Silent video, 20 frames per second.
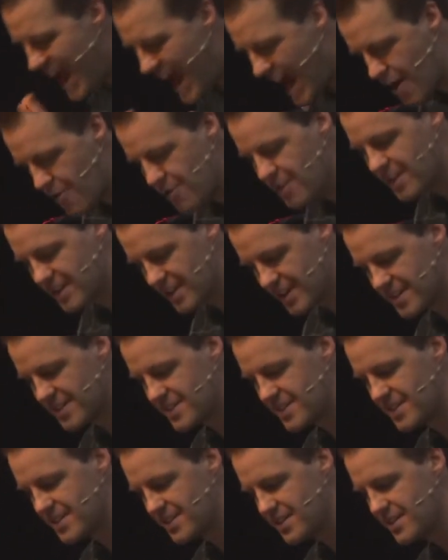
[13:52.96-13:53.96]

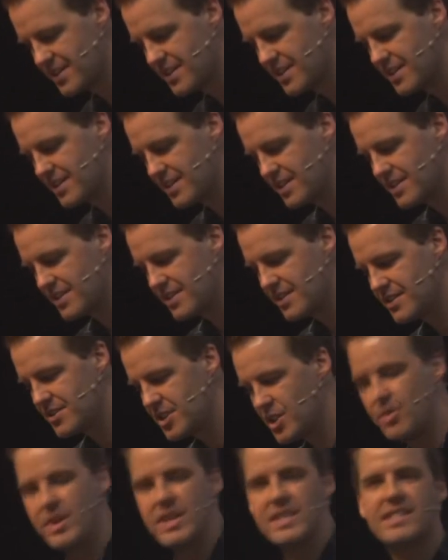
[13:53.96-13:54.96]
arrogant.
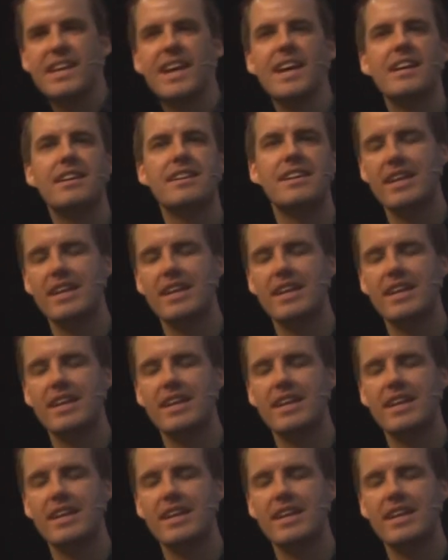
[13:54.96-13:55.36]
You know what he's saying?